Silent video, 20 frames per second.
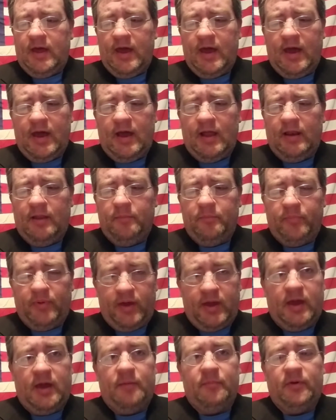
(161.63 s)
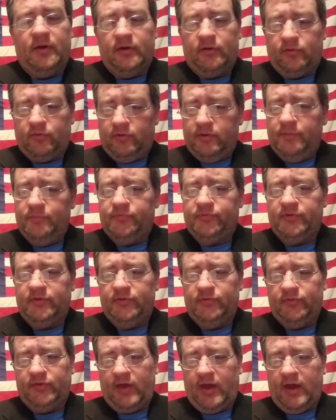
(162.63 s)
Alabama
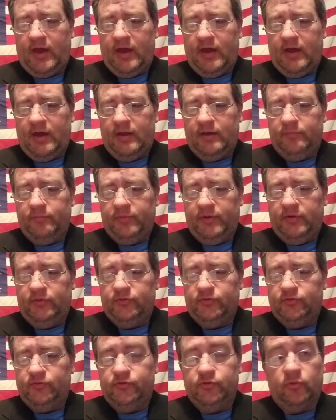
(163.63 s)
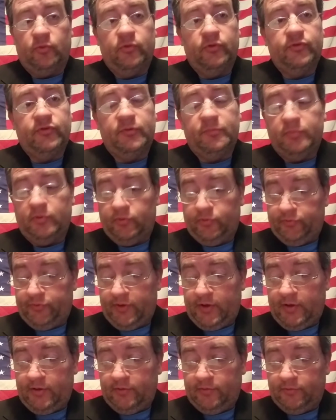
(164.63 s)
Crimson Tide beats Georgia
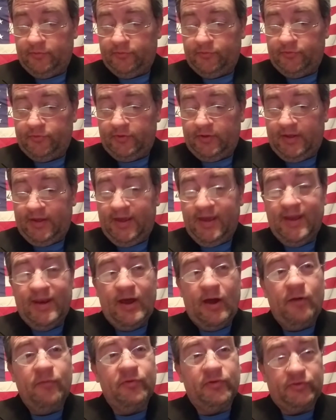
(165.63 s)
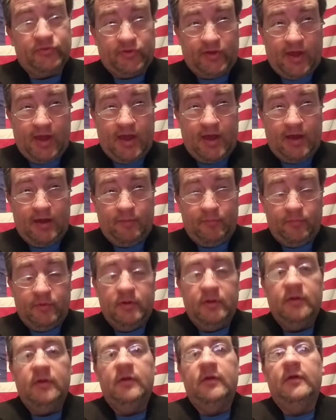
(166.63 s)
Bulldogs in overtime
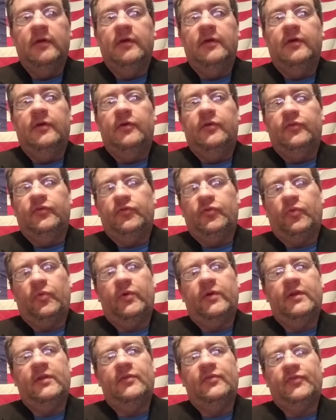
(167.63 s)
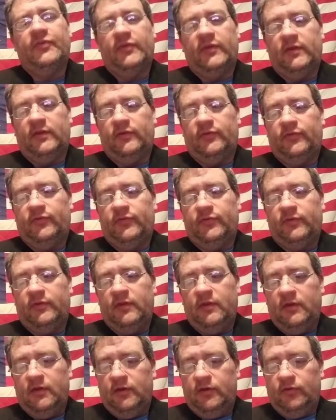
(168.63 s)
26
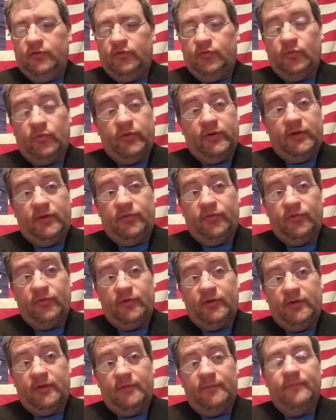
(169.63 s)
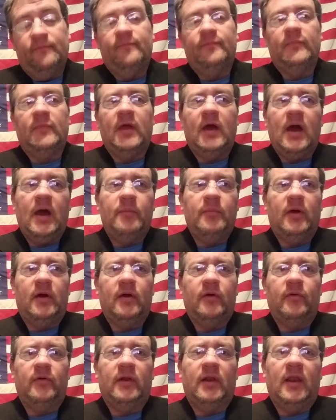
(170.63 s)
23. I'm not
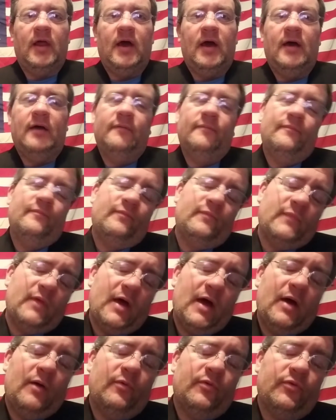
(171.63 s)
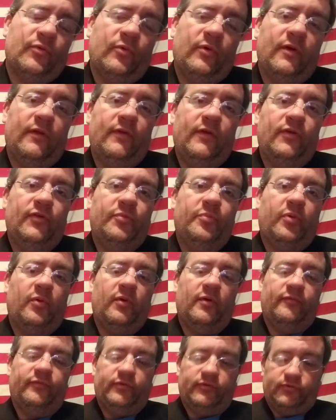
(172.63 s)
going to lie. I was one of those
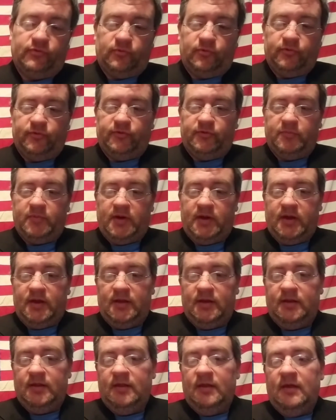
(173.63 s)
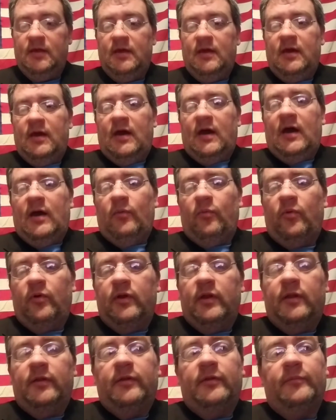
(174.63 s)
pulling for Georgia, man. I
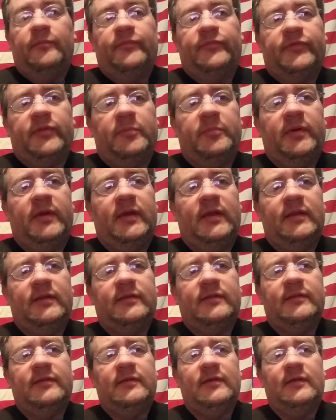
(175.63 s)
wanted them to beat